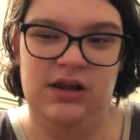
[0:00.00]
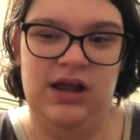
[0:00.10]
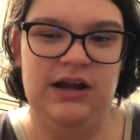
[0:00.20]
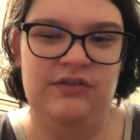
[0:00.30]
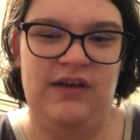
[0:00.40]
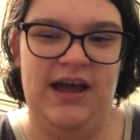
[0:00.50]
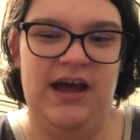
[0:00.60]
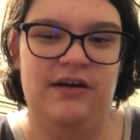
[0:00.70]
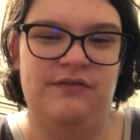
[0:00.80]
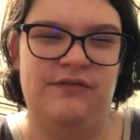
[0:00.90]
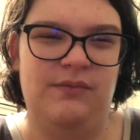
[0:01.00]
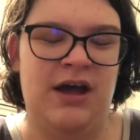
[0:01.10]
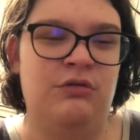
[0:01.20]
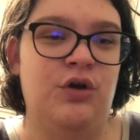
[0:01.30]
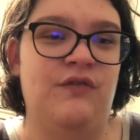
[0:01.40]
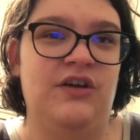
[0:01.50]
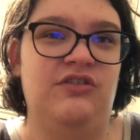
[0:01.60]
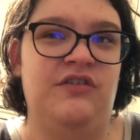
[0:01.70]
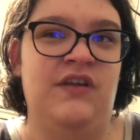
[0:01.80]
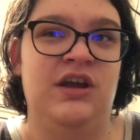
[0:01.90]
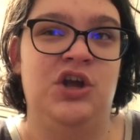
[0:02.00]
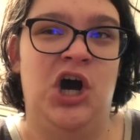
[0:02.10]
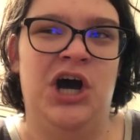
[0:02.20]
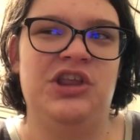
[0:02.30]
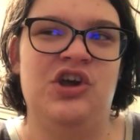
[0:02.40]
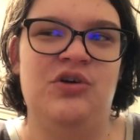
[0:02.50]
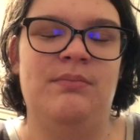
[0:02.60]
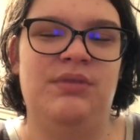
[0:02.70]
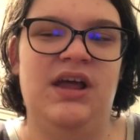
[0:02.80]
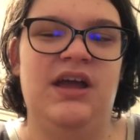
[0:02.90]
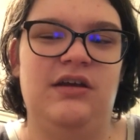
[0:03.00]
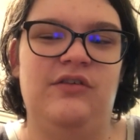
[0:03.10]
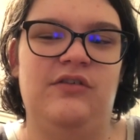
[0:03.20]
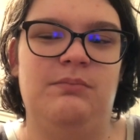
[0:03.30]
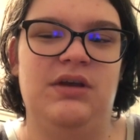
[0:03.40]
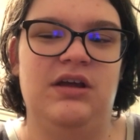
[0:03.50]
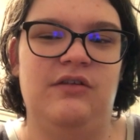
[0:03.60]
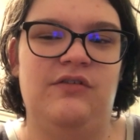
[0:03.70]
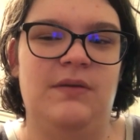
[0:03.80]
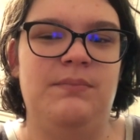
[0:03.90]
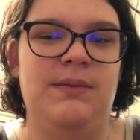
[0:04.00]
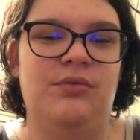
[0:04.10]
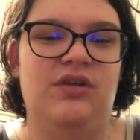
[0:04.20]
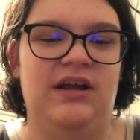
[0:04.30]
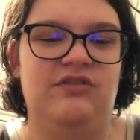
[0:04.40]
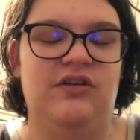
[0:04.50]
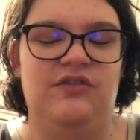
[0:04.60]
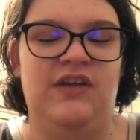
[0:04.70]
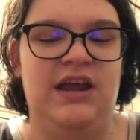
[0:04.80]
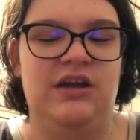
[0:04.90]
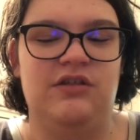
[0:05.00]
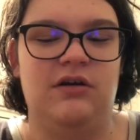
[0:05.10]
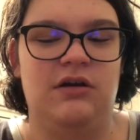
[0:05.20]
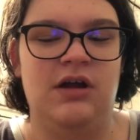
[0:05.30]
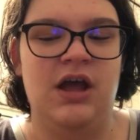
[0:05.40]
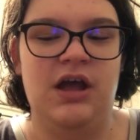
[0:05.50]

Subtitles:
like to have, I don't know if I should say God complex, because some people like to take their